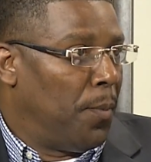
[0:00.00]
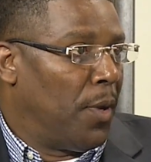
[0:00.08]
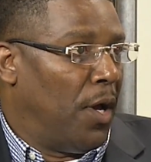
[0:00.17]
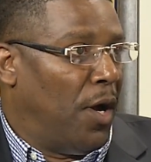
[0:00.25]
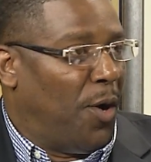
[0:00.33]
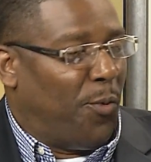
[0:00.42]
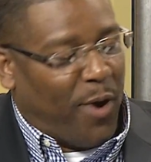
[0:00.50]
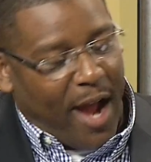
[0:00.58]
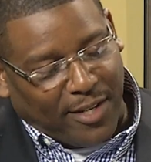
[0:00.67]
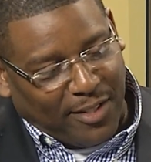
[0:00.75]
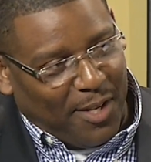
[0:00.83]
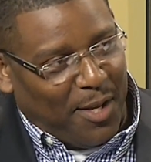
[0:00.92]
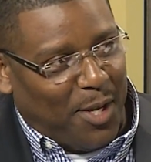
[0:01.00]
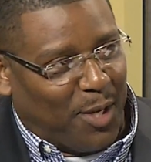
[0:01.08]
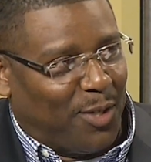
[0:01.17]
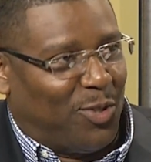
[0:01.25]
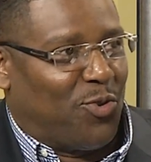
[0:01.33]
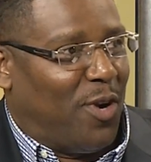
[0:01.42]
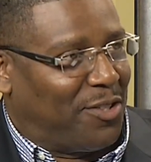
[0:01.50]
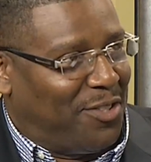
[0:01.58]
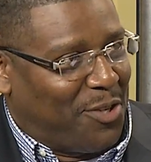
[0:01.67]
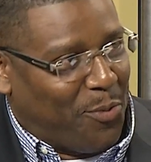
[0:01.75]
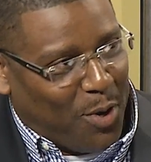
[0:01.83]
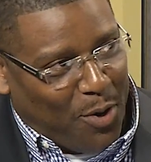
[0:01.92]
We're actually in construction,
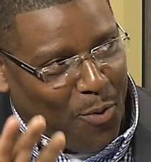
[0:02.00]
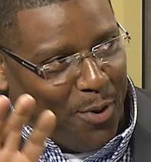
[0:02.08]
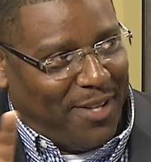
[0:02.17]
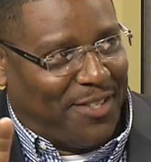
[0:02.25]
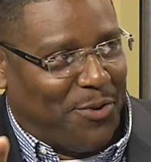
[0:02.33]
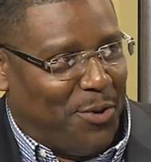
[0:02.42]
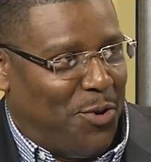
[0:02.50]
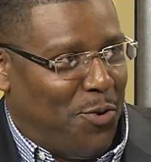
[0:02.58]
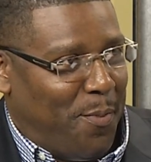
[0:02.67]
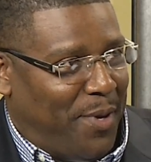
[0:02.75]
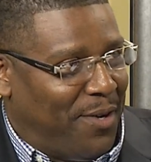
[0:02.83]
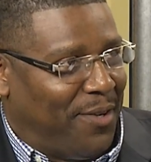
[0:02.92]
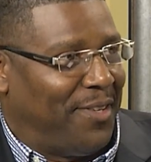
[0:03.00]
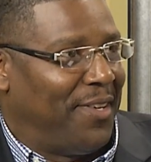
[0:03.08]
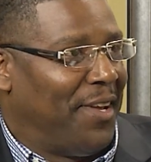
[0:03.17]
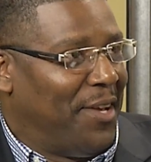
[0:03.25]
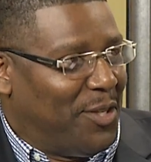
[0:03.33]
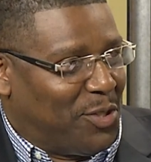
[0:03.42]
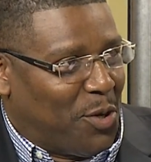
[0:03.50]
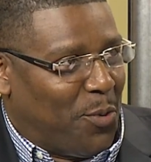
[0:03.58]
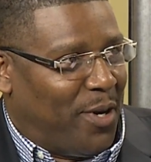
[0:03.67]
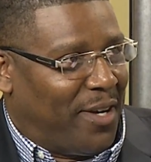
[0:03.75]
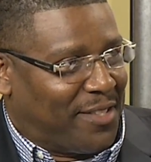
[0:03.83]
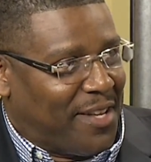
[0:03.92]
so we're going into a new building, so
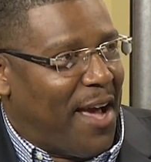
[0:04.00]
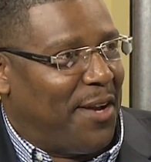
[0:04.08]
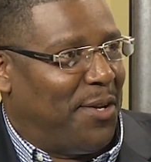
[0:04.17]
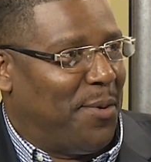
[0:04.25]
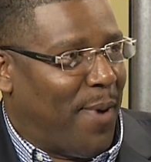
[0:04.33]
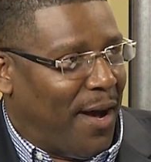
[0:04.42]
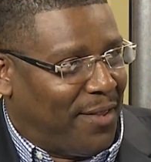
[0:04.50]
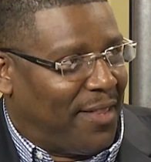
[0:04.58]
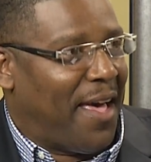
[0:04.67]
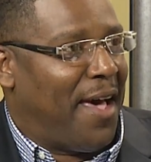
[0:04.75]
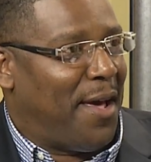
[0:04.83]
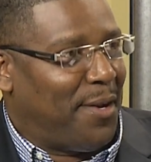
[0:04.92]
we're excited about that.